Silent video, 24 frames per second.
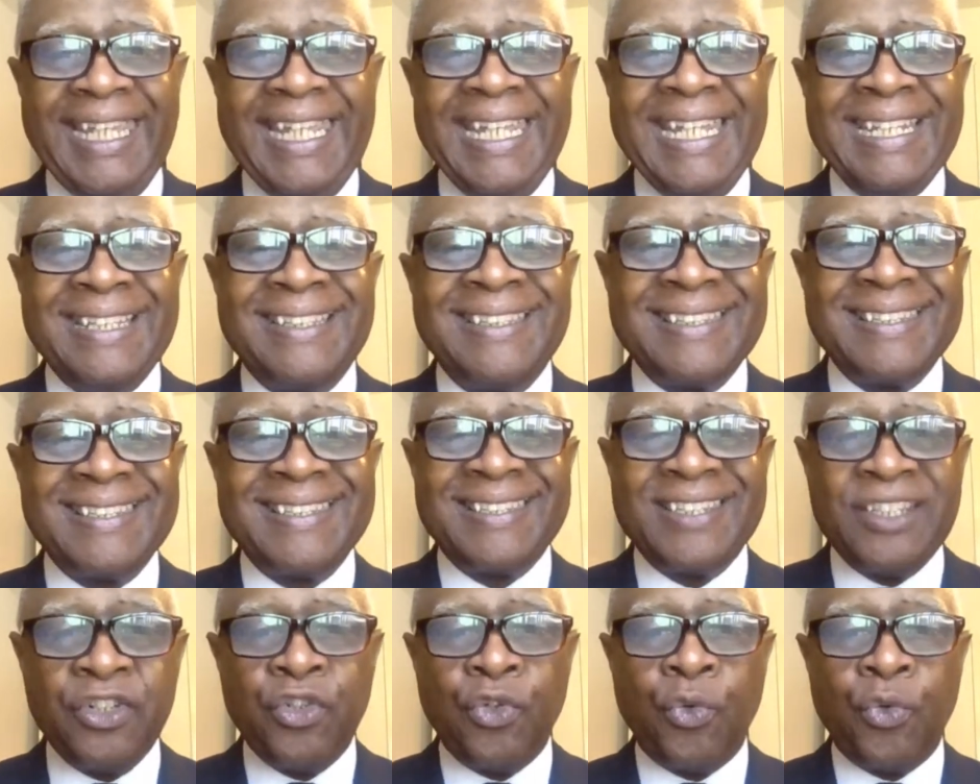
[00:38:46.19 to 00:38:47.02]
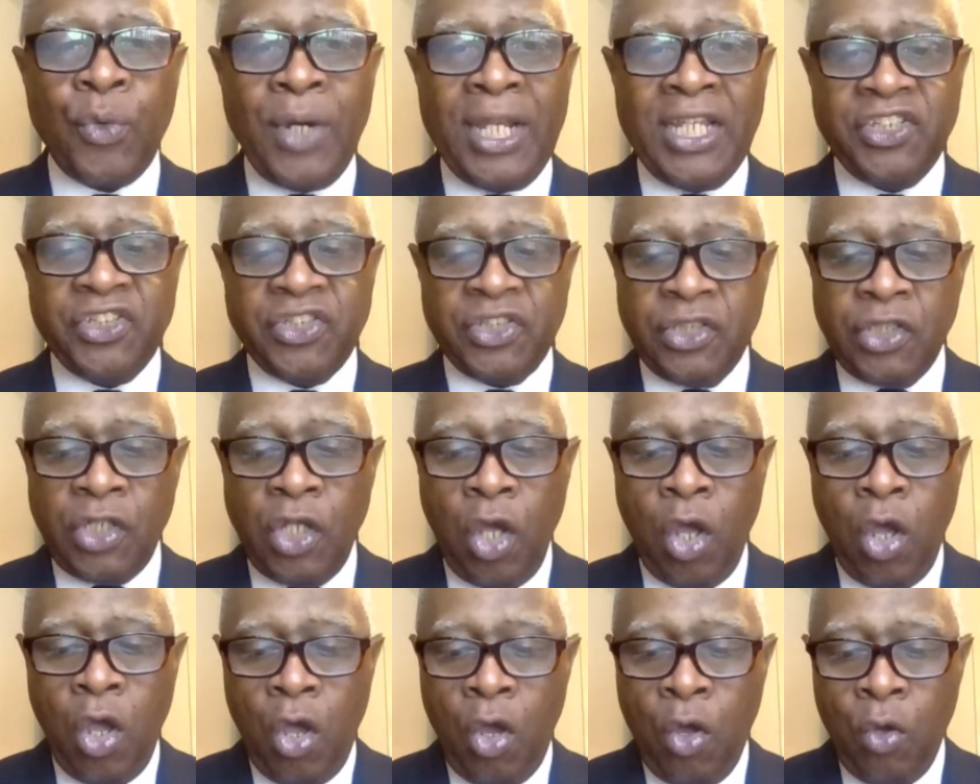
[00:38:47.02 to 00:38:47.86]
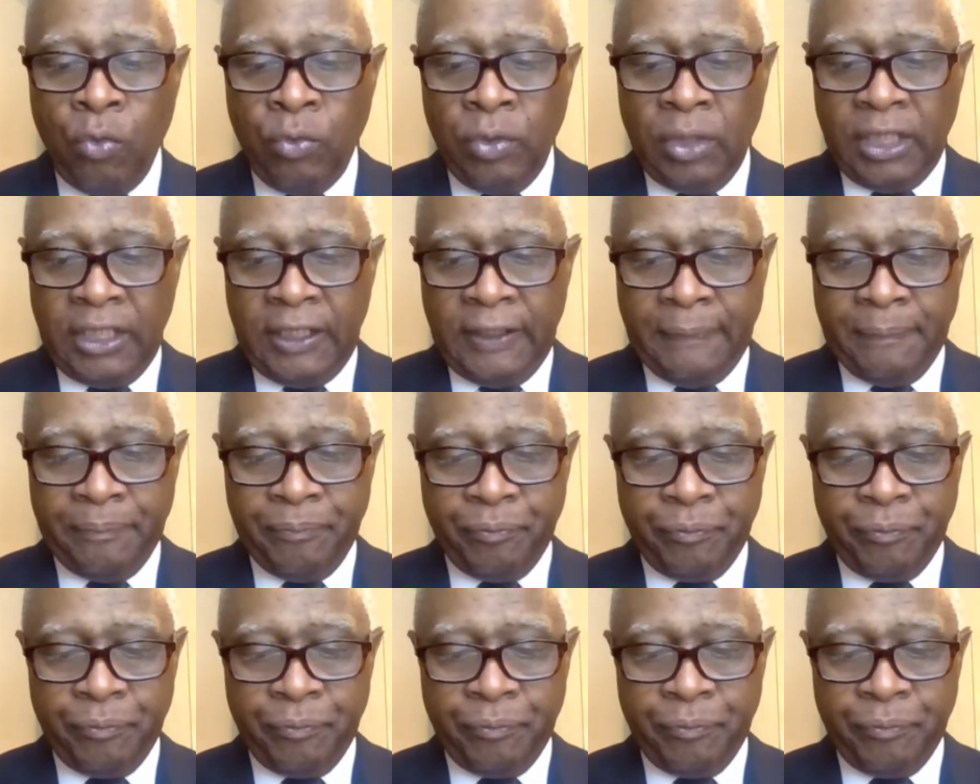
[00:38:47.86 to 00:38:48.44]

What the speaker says: Incineration only.